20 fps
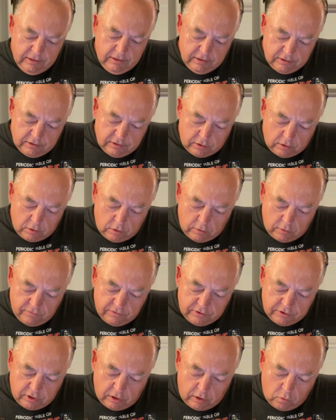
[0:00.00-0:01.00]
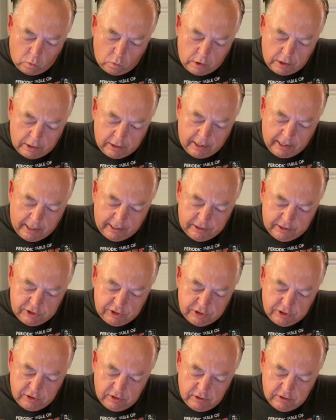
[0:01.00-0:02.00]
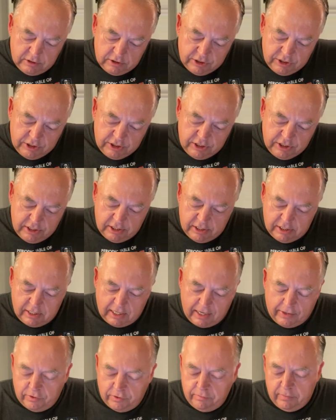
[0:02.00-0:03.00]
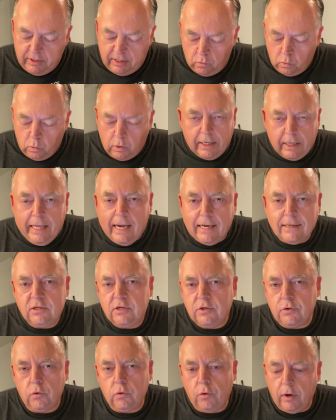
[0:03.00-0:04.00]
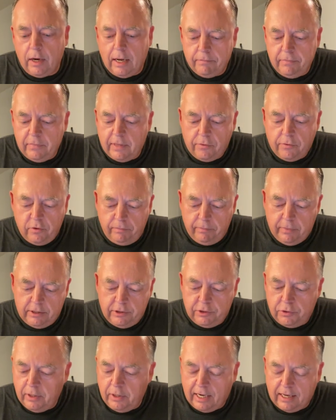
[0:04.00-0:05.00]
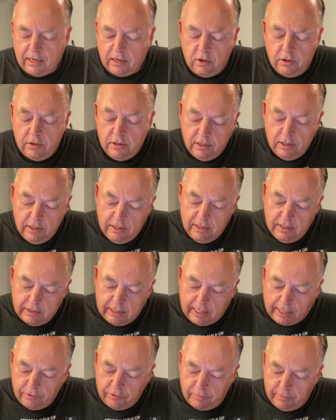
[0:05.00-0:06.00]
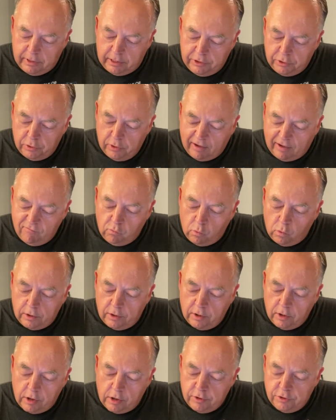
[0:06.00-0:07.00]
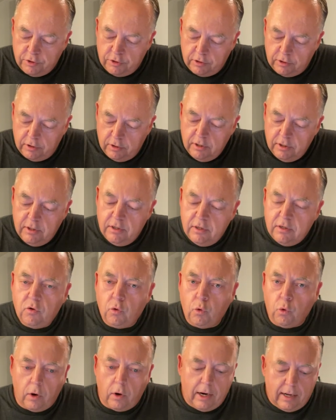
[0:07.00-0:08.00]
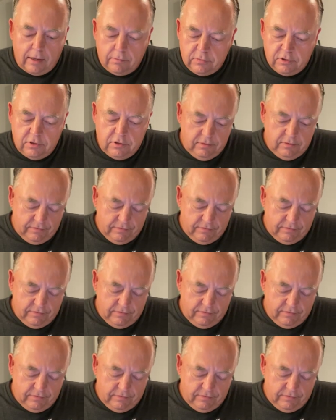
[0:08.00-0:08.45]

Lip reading: So if you saw 1 Hg, that would mean 1 hectogram. That would mean you have 100 grams,